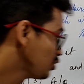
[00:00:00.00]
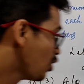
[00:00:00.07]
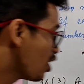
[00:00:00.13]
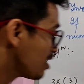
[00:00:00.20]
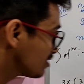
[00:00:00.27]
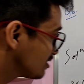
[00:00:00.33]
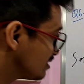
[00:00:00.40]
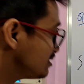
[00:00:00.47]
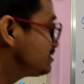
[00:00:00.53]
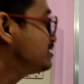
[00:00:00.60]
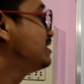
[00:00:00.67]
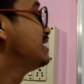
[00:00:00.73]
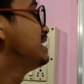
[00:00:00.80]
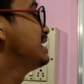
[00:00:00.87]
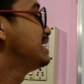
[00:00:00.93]
not the
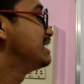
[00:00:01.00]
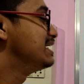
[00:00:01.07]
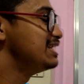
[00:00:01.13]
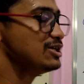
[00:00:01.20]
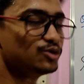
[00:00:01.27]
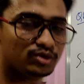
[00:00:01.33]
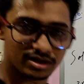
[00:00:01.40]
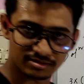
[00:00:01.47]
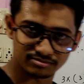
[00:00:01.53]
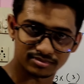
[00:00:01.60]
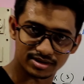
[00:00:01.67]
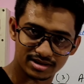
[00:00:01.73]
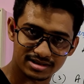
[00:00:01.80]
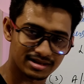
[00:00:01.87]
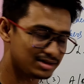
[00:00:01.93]
new
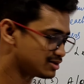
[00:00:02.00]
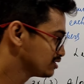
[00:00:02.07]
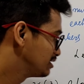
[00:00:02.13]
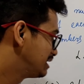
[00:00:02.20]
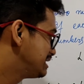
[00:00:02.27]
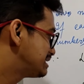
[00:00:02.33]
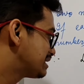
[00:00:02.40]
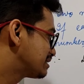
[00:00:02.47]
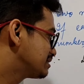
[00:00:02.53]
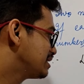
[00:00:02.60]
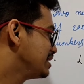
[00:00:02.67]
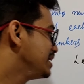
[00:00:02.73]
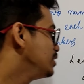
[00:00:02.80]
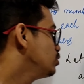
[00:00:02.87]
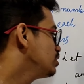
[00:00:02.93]
numbers. So these are the
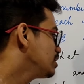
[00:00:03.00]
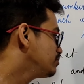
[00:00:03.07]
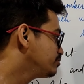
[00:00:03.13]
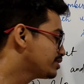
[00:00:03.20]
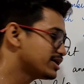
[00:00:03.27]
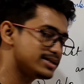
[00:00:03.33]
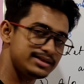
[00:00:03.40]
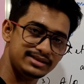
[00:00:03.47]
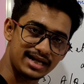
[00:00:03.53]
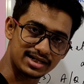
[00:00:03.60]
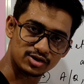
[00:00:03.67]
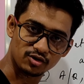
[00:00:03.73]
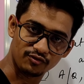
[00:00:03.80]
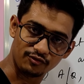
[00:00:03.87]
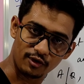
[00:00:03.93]
new numbers
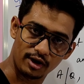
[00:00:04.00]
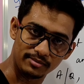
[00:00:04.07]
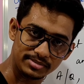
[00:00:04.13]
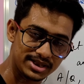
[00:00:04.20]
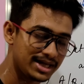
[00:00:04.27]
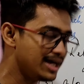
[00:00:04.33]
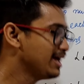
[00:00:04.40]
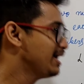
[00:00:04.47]
that so formed,